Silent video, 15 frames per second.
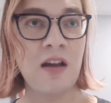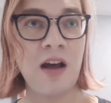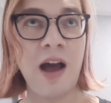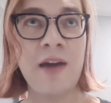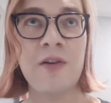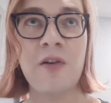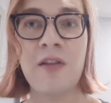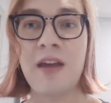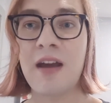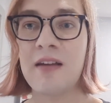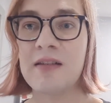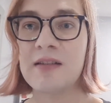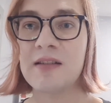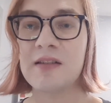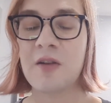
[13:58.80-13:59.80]
I know
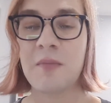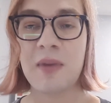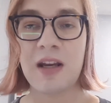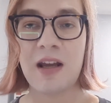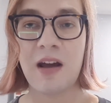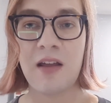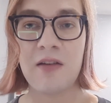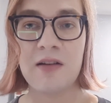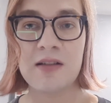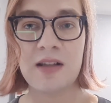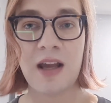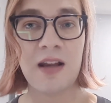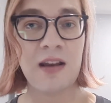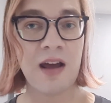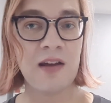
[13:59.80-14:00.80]
there's so many others
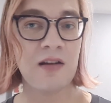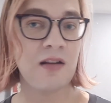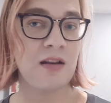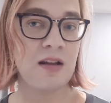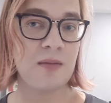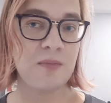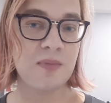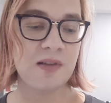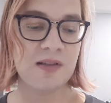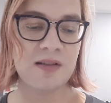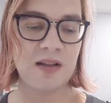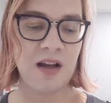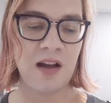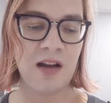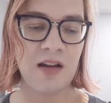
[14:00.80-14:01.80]
like Lana Lips,
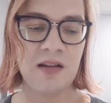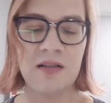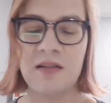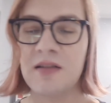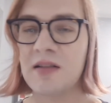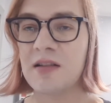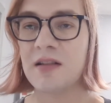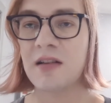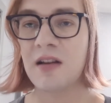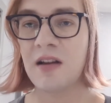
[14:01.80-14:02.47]
and